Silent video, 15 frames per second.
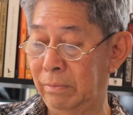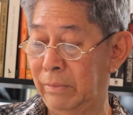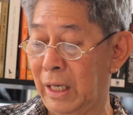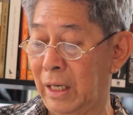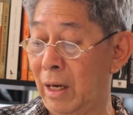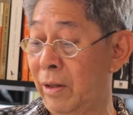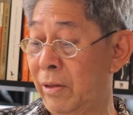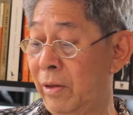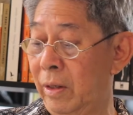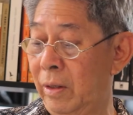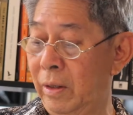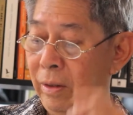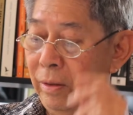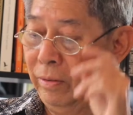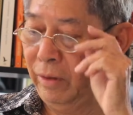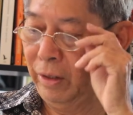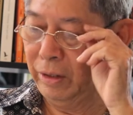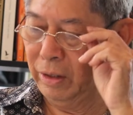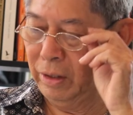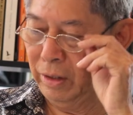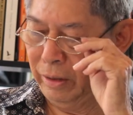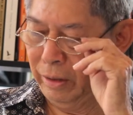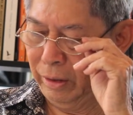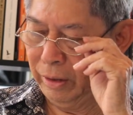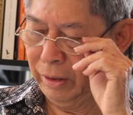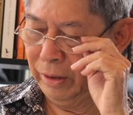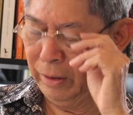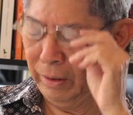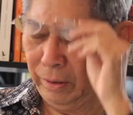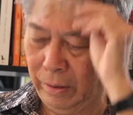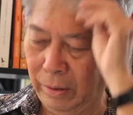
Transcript: MacArthur returns.